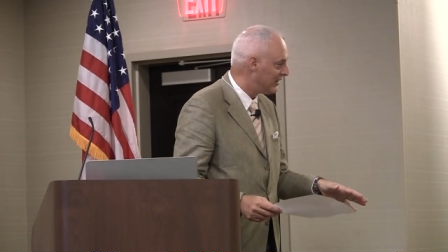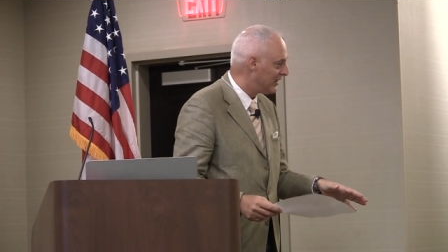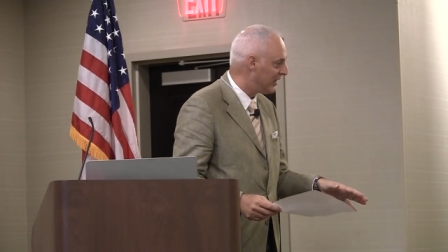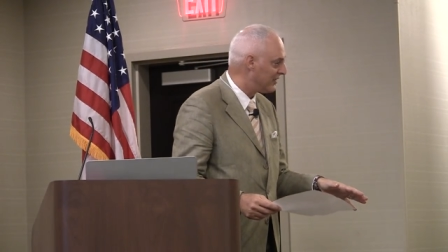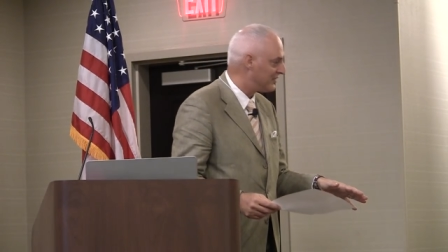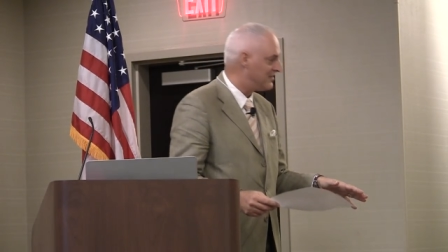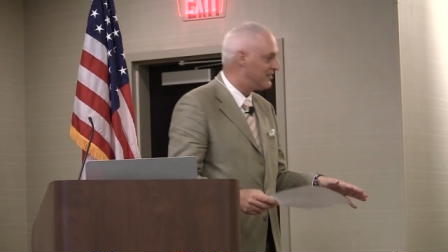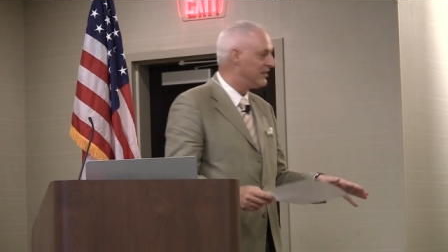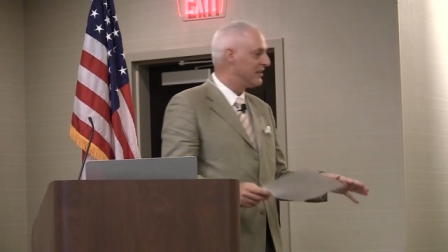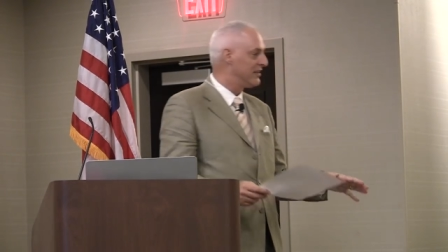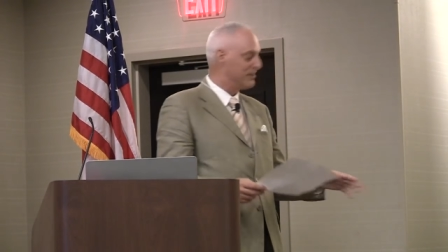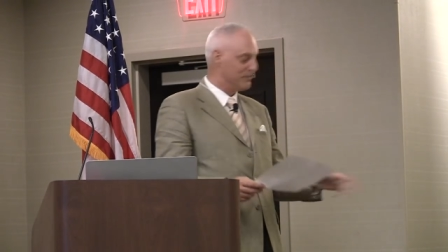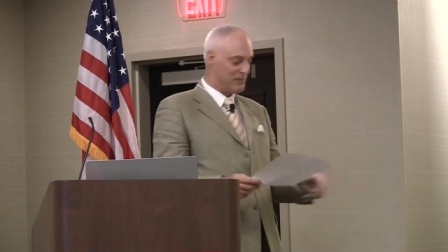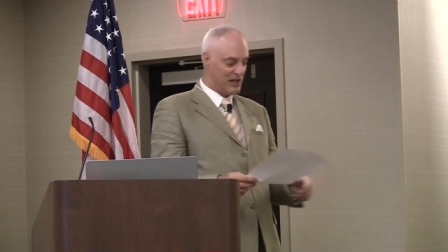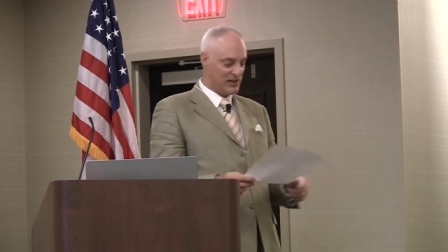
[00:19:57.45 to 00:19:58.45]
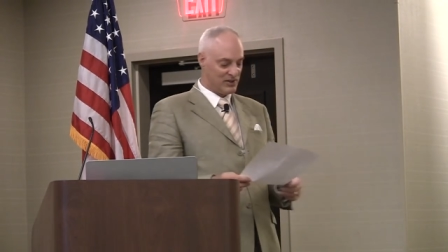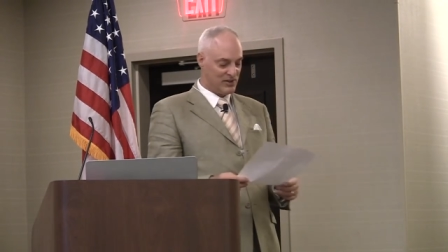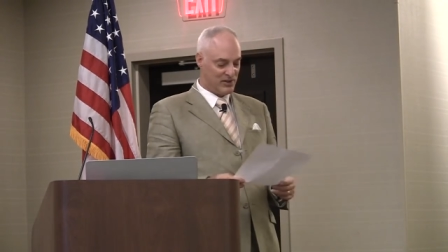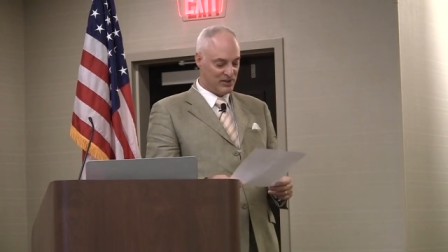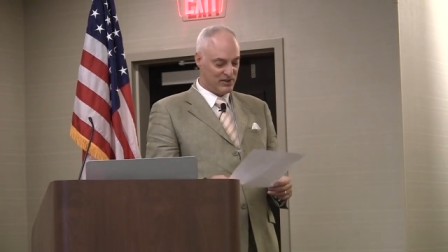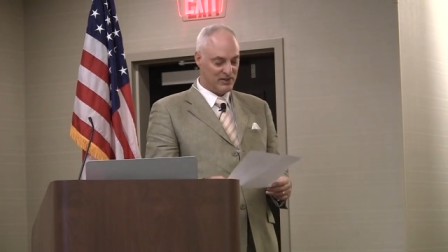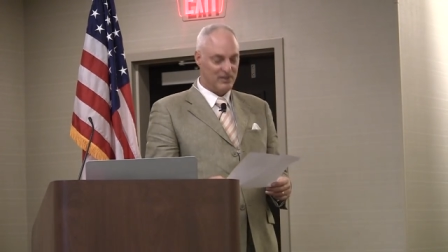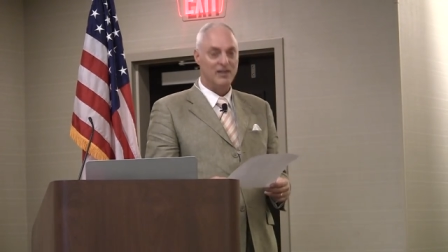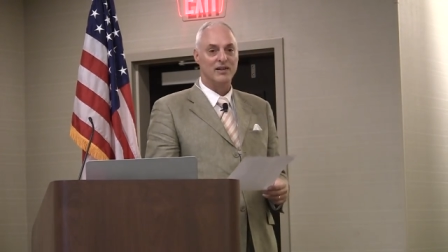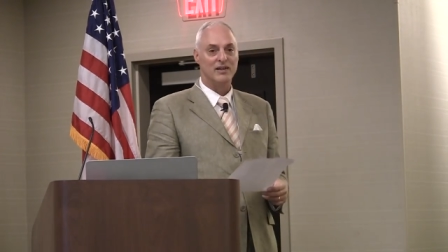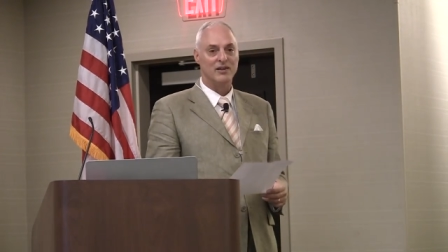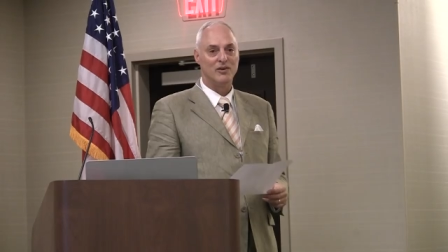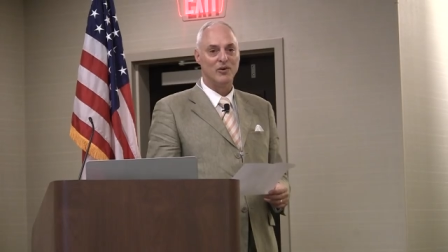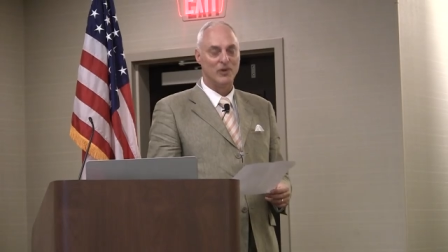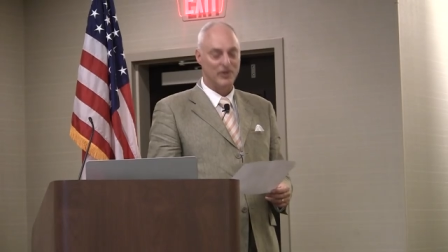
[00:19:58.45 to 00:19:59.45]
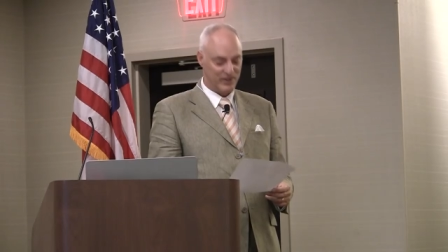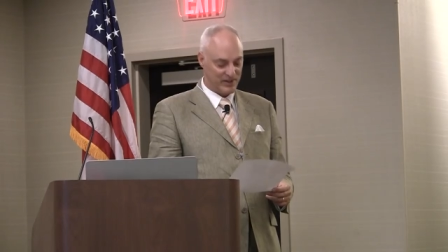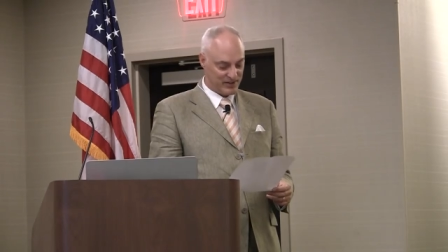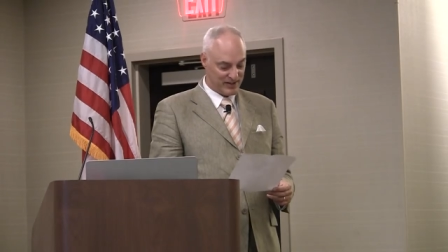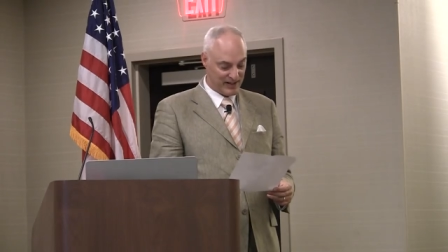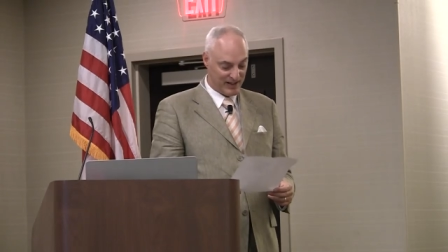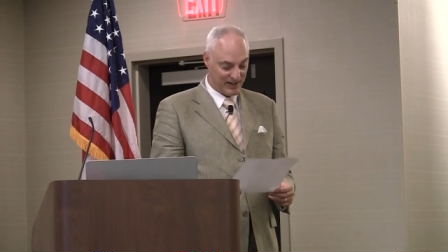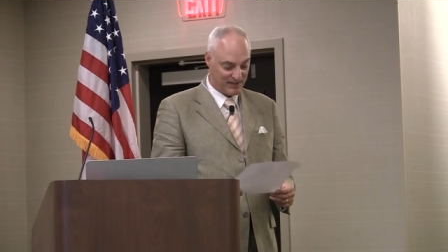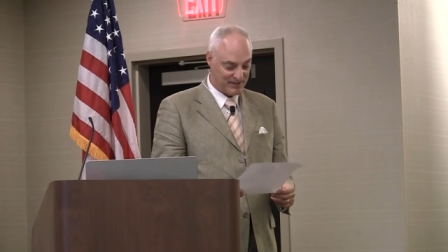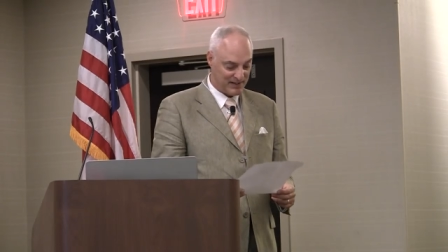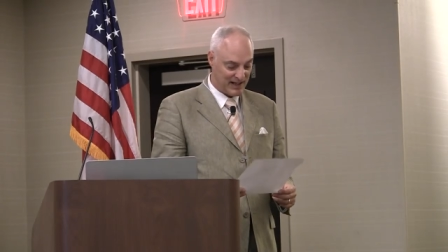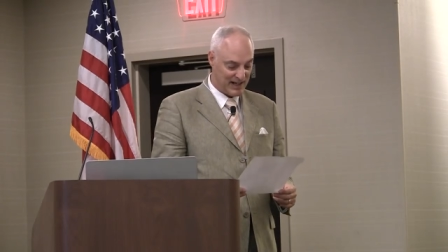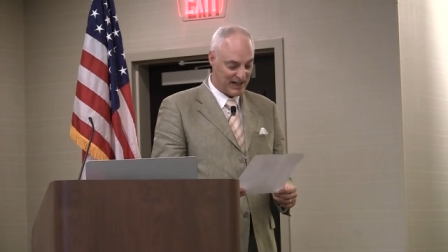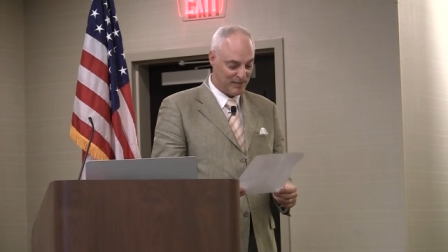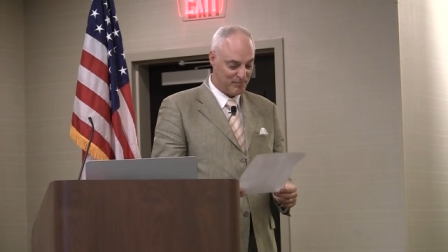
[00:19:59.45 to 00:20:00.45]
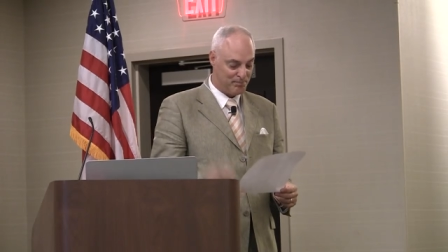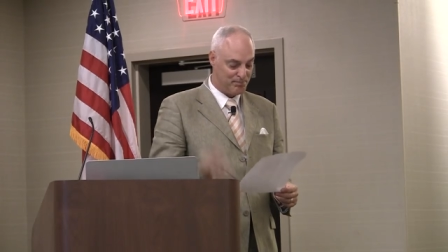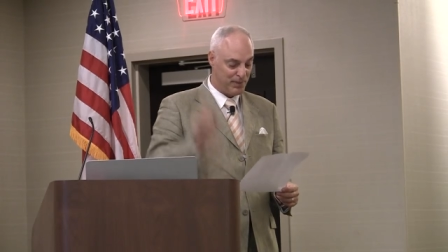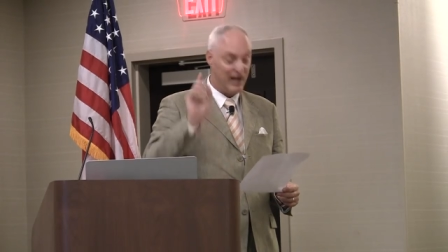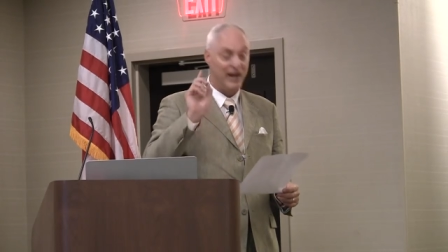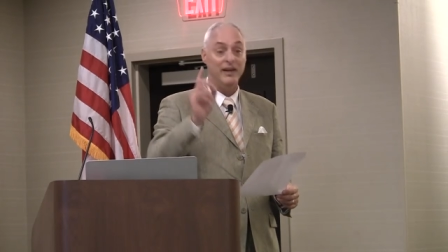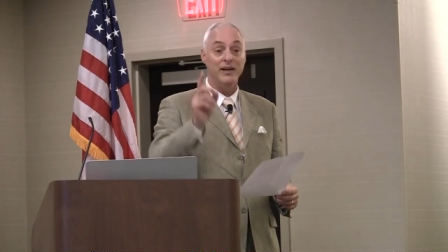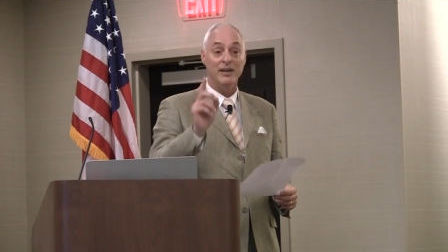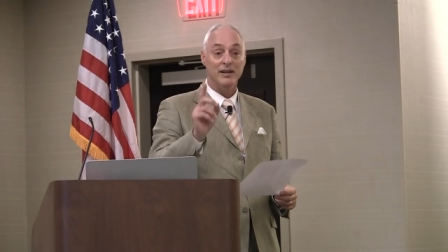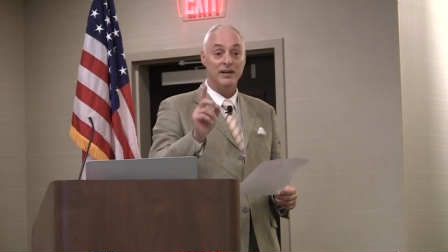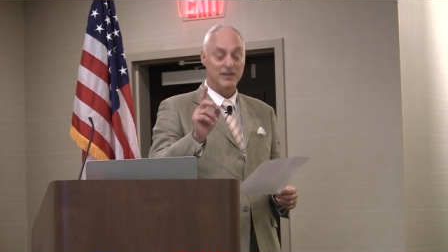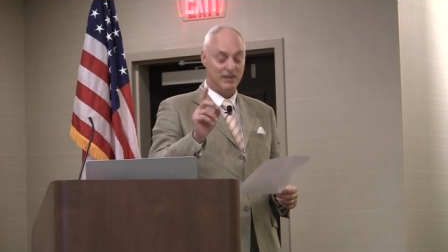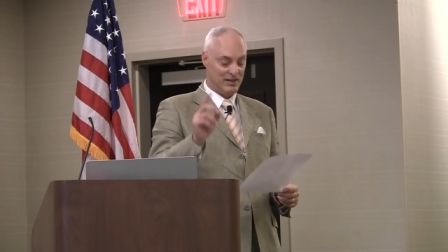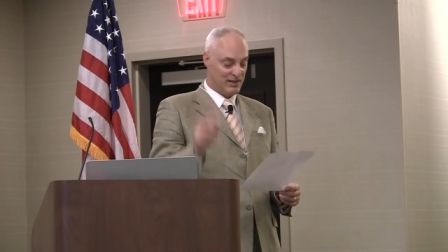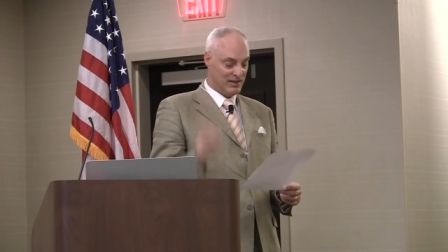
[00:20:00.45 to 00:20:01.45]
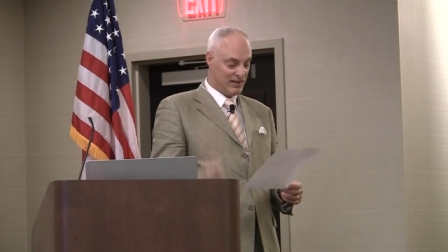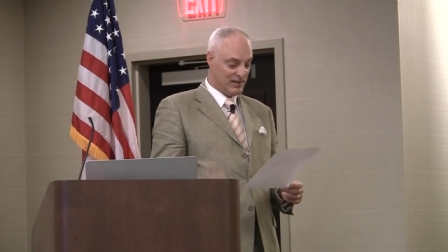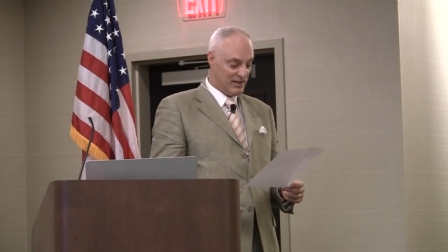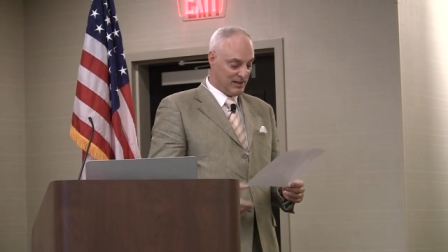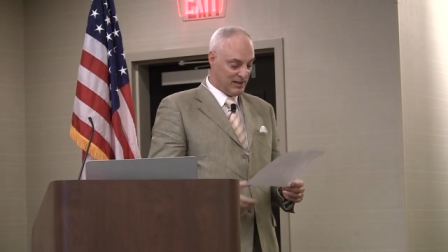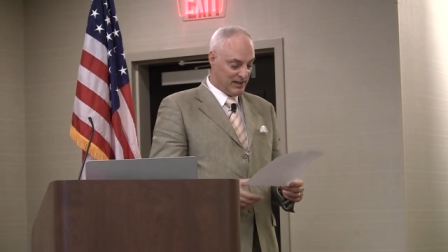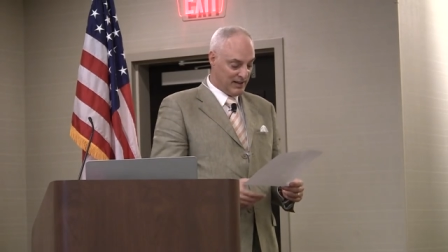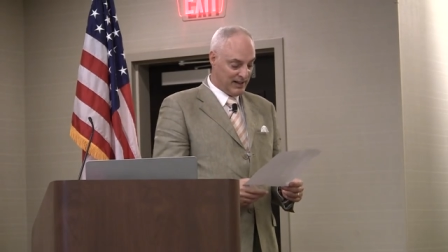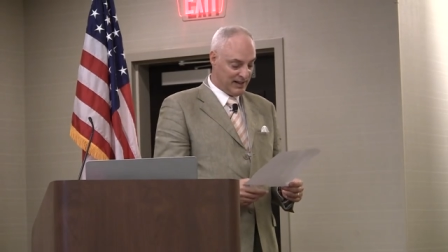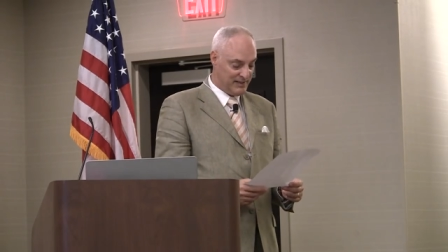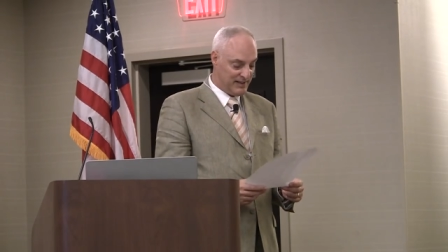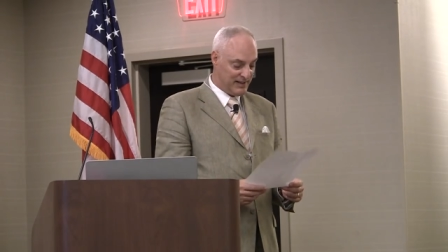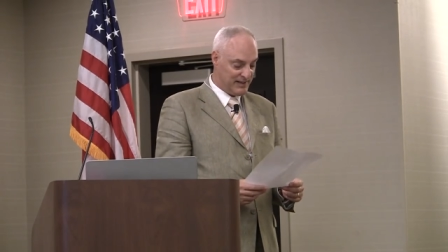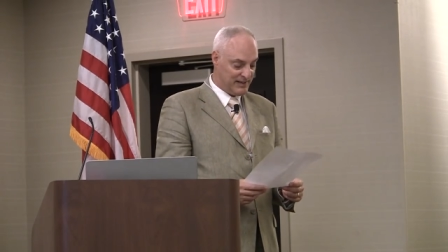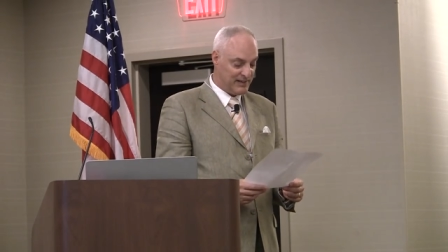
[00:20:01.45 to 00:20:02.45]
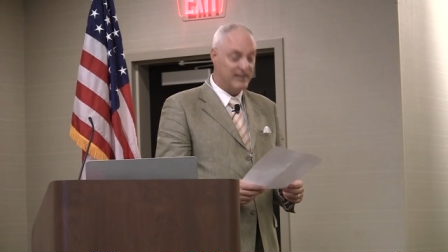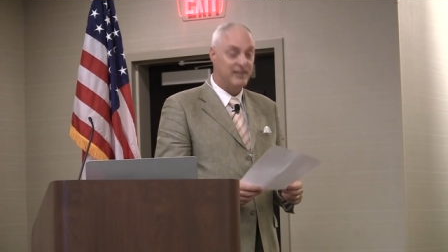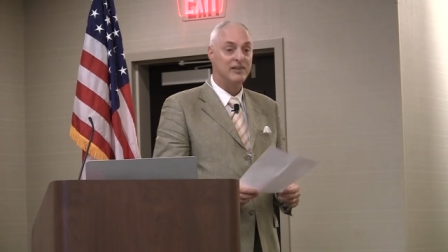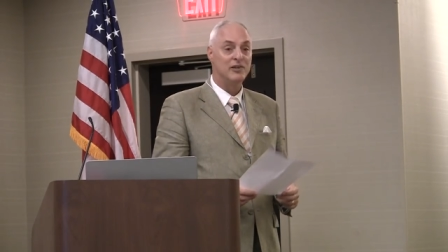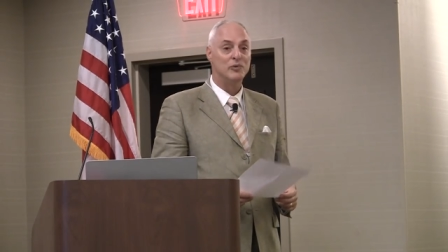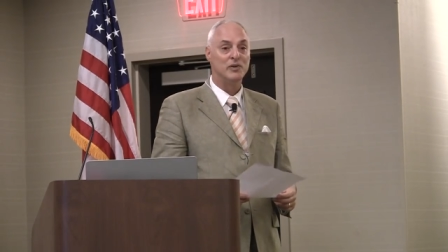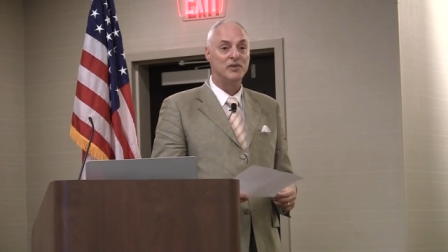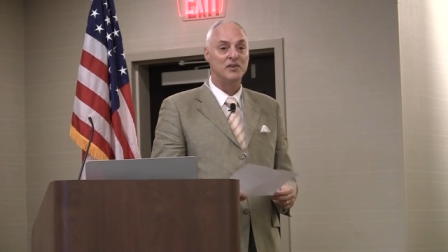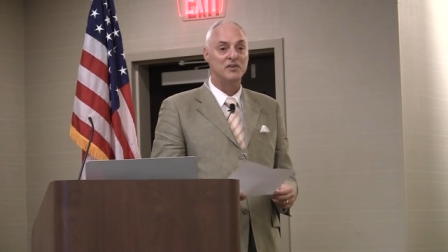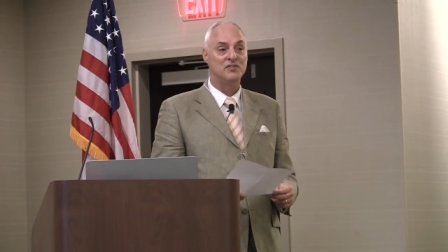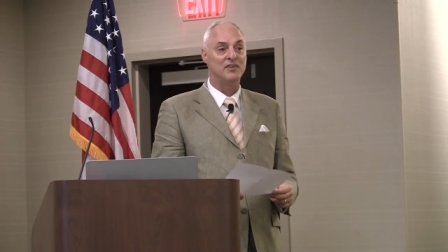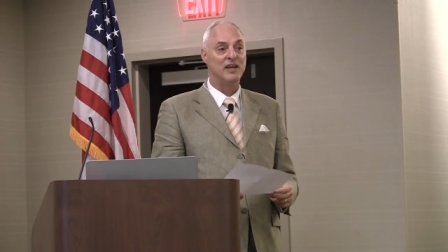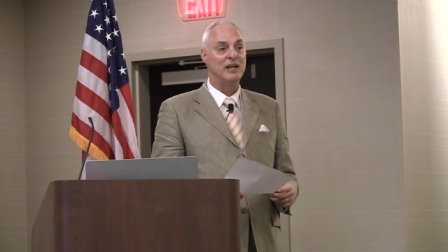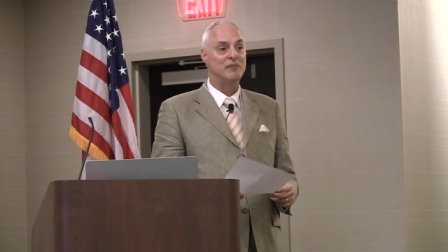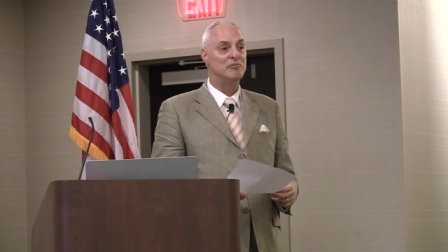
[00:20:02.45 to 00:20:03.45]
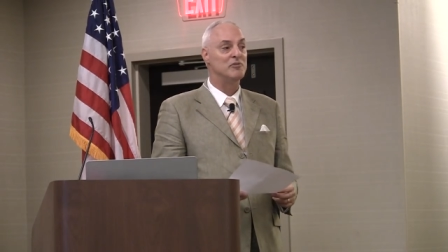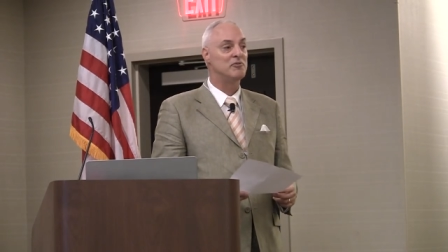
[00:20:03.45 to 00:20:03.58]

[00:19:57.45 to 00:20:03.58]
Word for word: as did the Mongol uh, horde under Genghis Khan, but it didn't kill with the same